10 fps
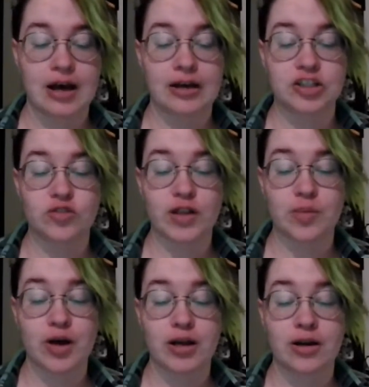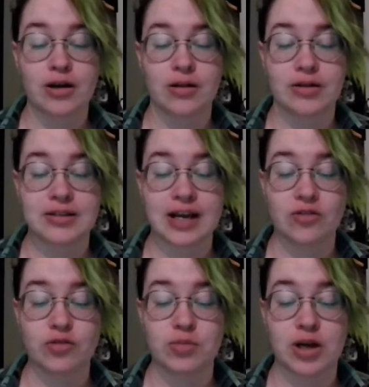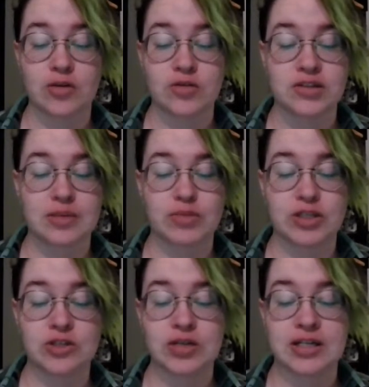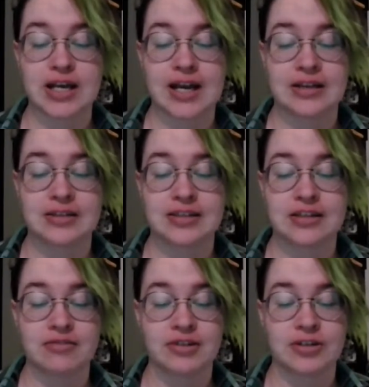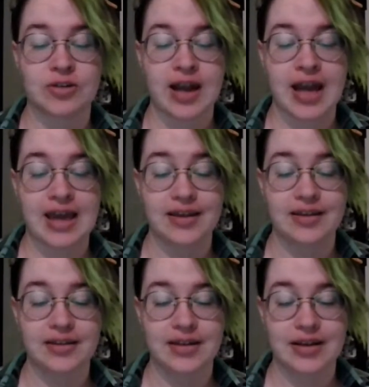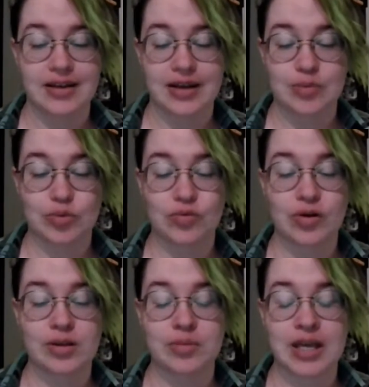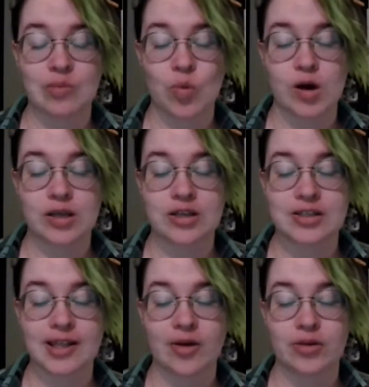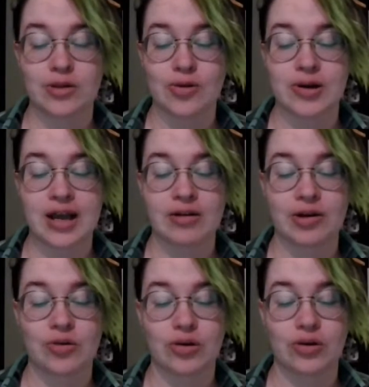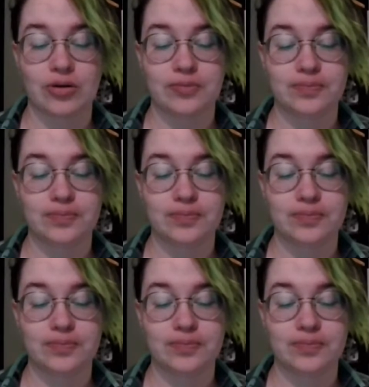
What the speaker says: A hush fell upon all, as out from the host stepped the Dunedain in silver and grey, and before them came walking slow the Lord Aragorn.